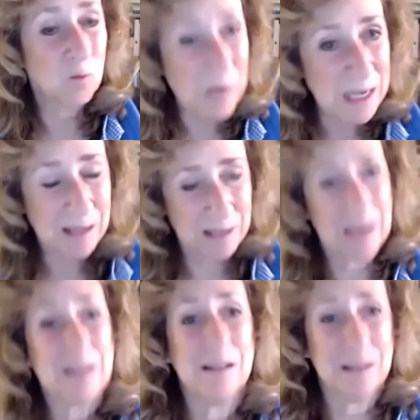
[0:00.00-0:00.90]

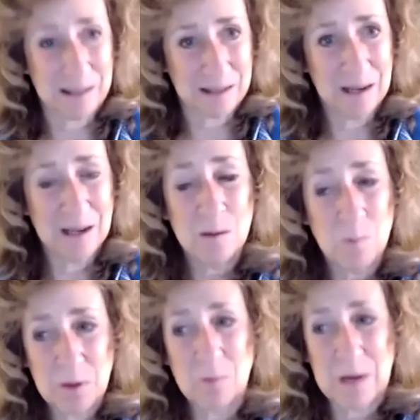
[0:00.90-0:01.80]
reconnect us
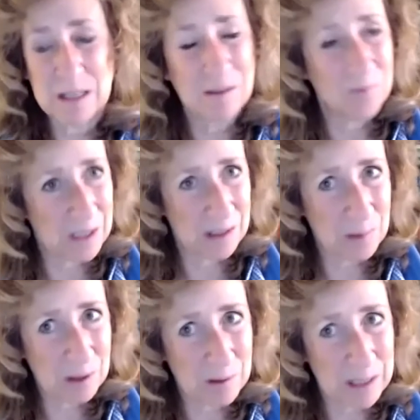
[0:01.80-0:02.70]
with the rest of
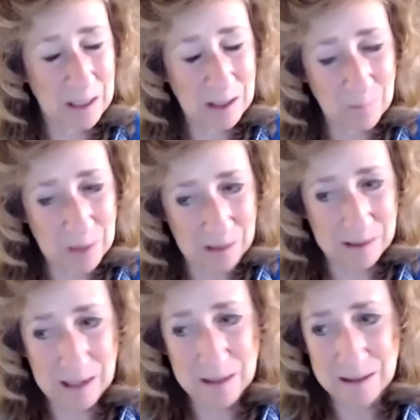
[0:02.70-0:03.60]
animate creation because
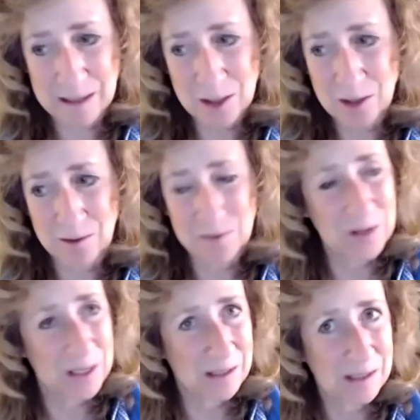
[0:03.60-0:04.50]
that connection often
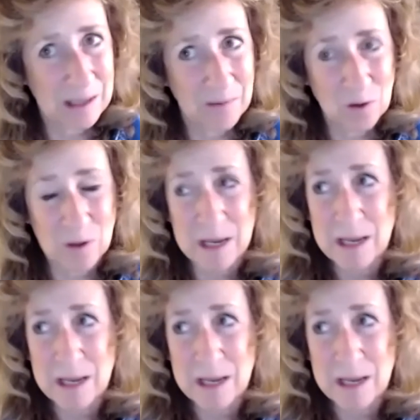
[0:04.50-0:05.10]
gets severed.